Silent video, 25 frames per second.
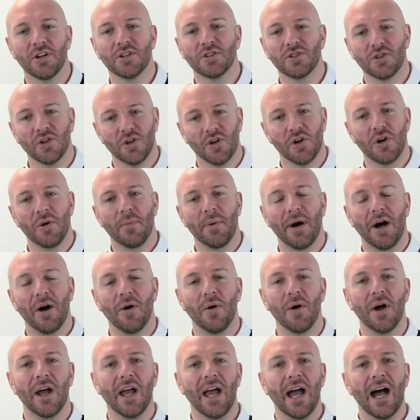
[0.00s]
talk
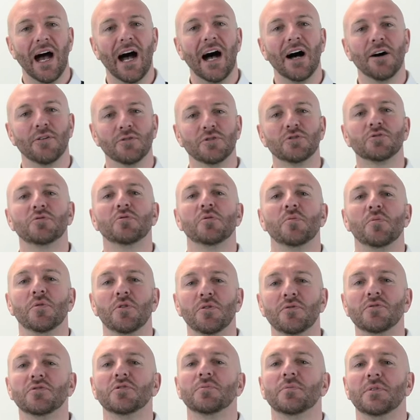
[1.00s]
about how to
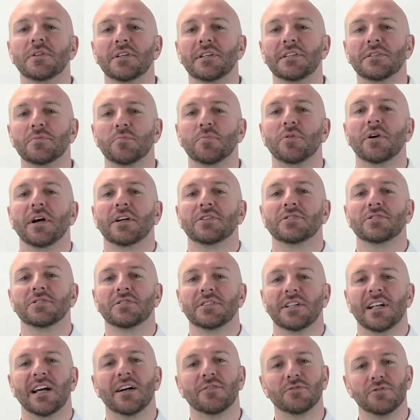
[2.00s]
remove some of these pressures
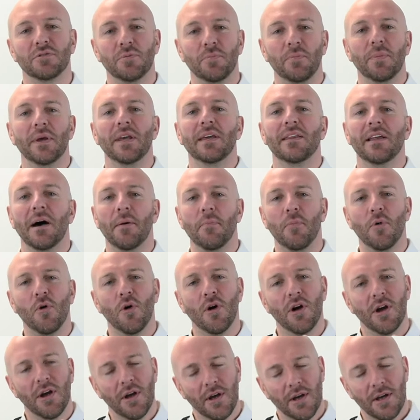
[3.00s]
and how to be that
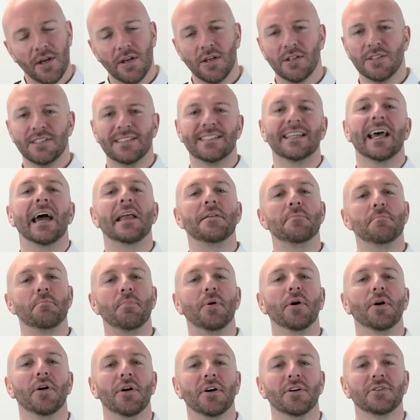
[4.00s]
more zen
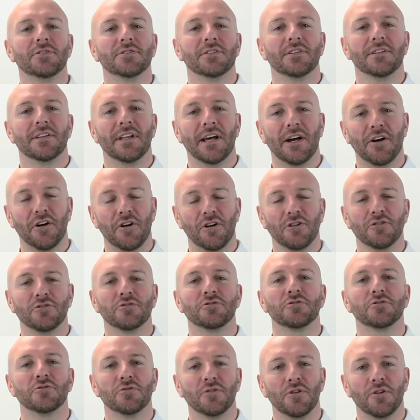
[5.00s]
person, that
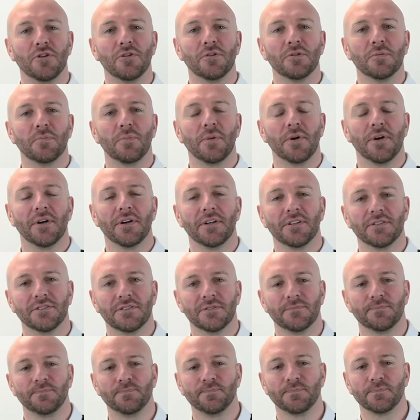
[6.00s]
controlled
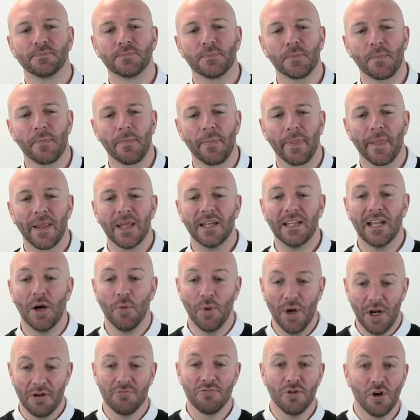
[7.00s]
person. Now,
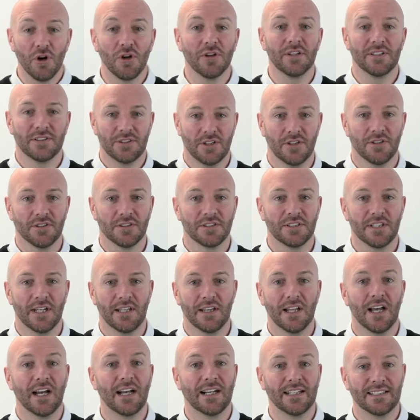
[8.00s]
when I wrote this content,
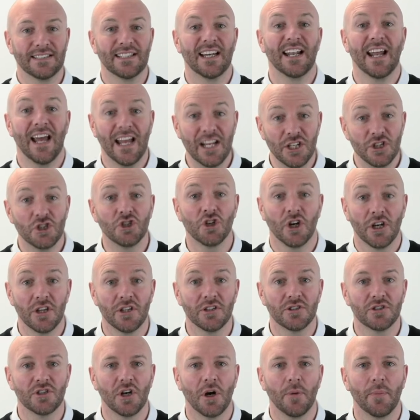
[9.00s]
like I said, I enjoyed the
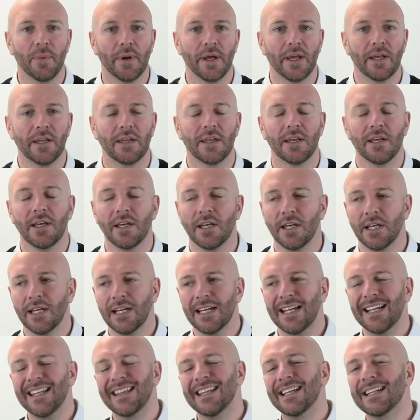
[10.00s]
topic.
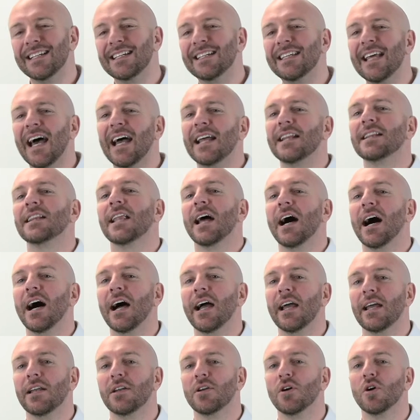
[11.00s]
The
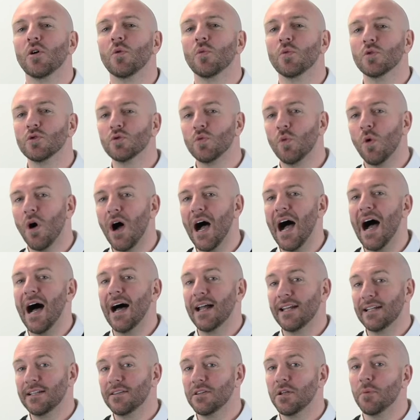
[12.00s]
deadline was what
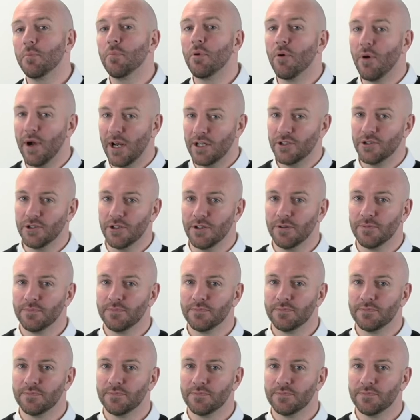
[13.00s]
added the pressure.